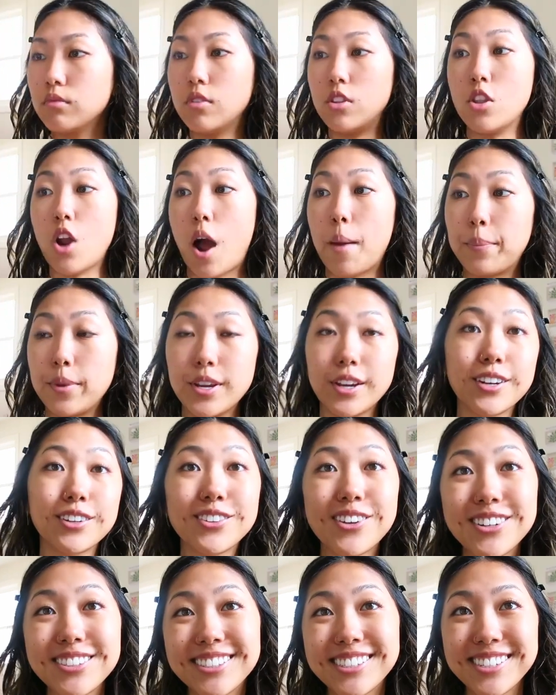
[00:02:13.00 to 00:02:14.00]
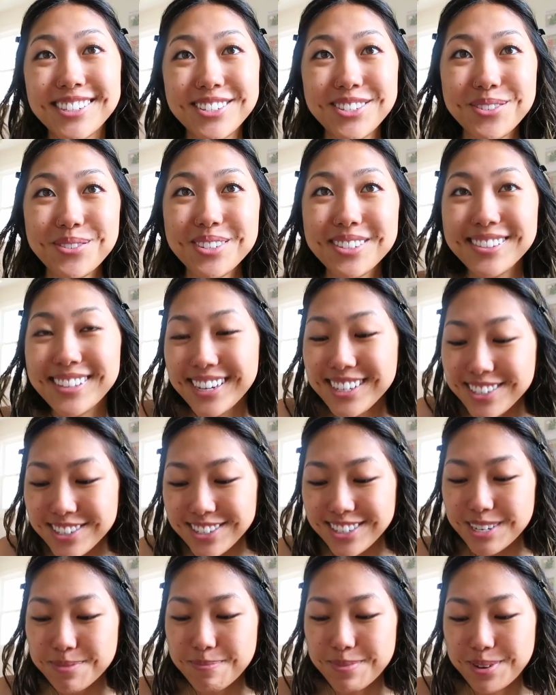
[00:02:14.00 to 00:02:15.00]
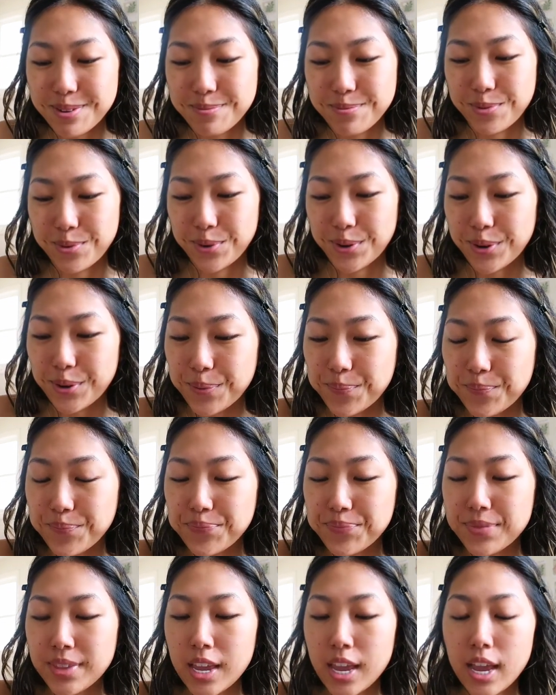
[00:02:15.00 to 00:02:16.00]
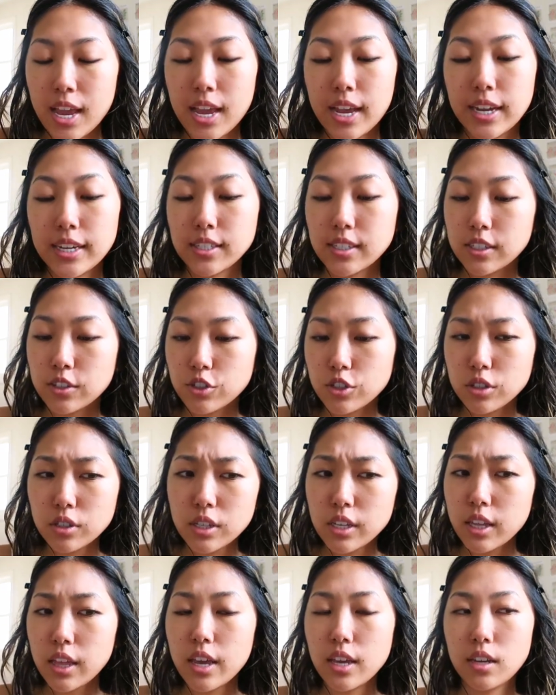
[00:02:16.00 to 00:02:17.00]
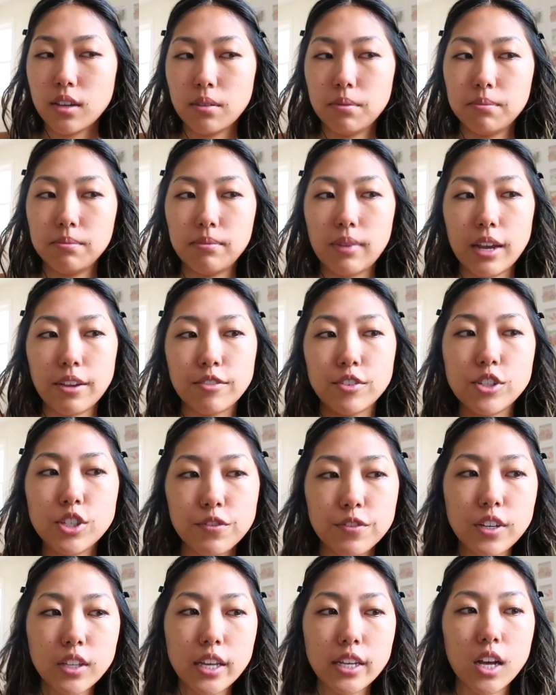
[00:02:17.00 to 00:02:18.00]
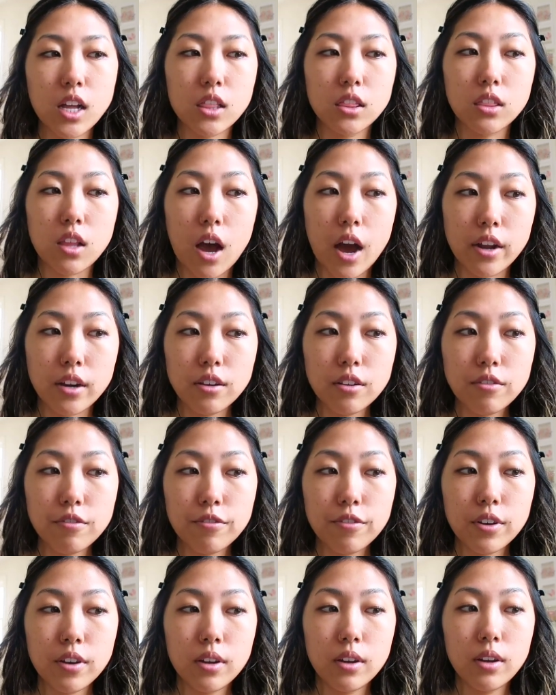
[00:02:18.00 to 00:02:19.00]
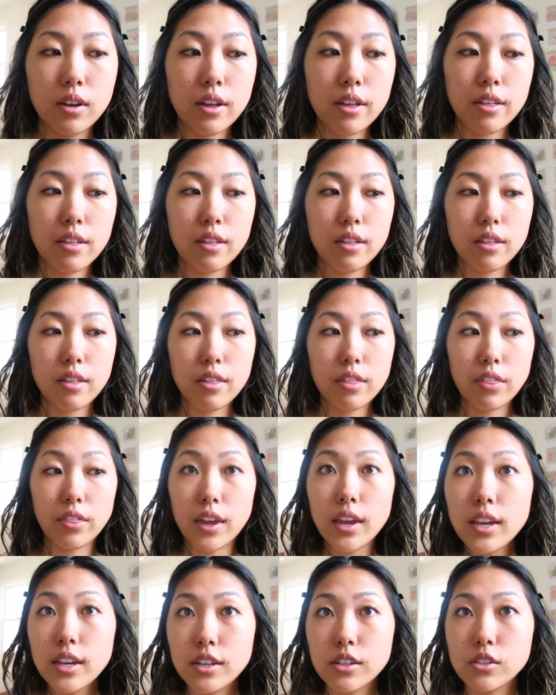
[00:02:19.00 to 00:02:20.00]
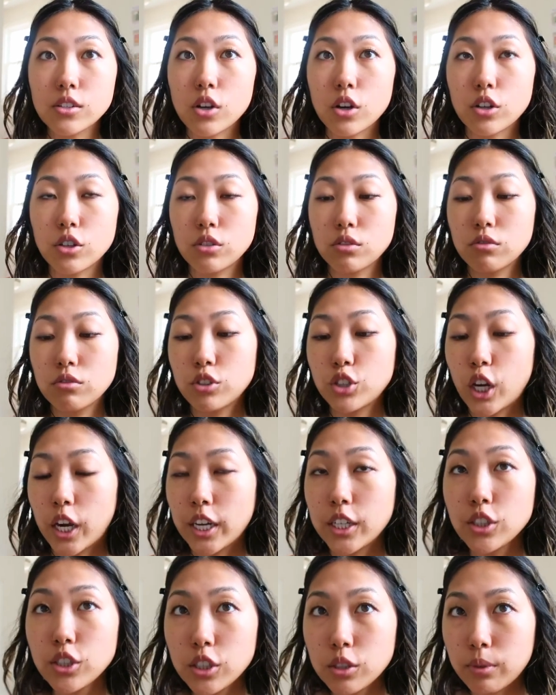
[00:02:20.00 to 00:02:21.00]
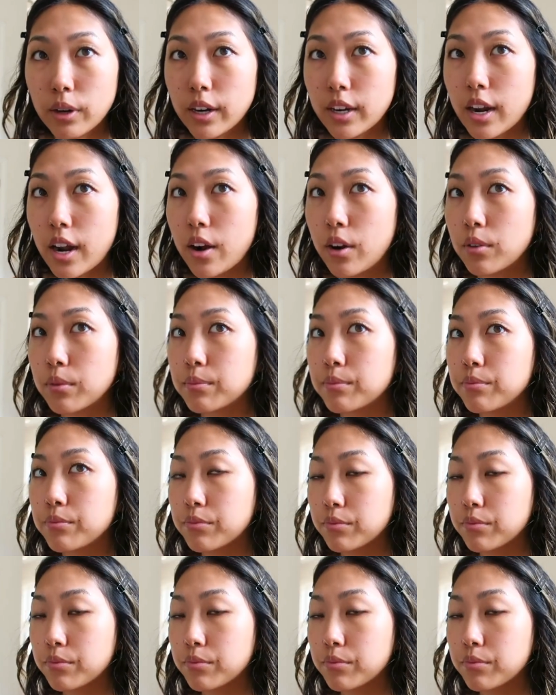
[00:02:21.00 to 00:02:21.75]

Not being in a long distance relationship anymore. Essentially, like, I just feel like a lot of things are changing right now.